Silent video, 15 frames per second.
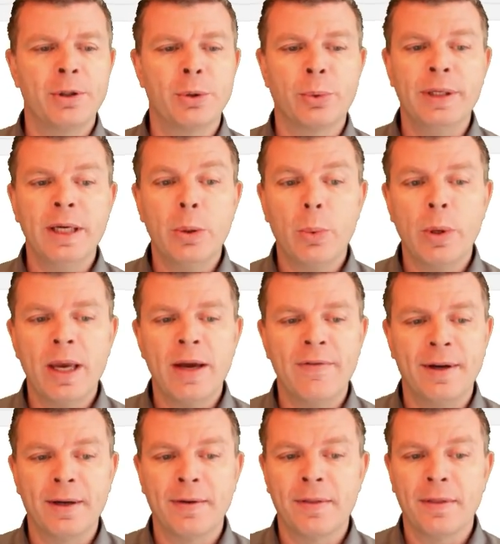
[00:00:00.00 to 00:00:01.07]
So here we're
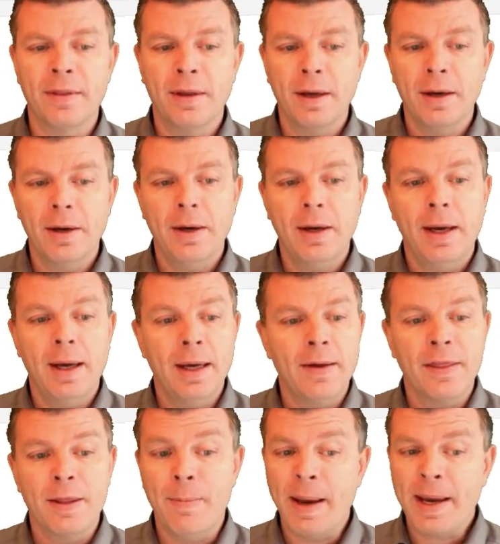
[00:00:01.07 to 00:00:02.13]
having
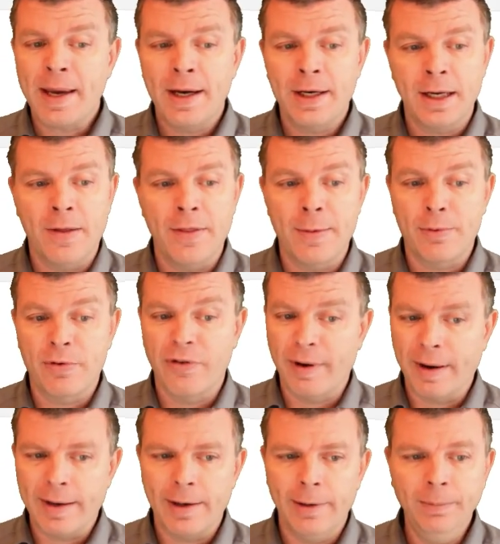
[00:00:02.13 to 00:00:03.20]
the backend and the
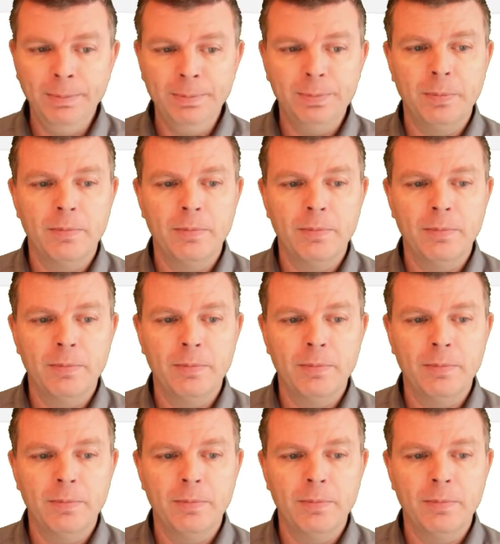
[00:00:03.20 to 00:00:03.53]
provider.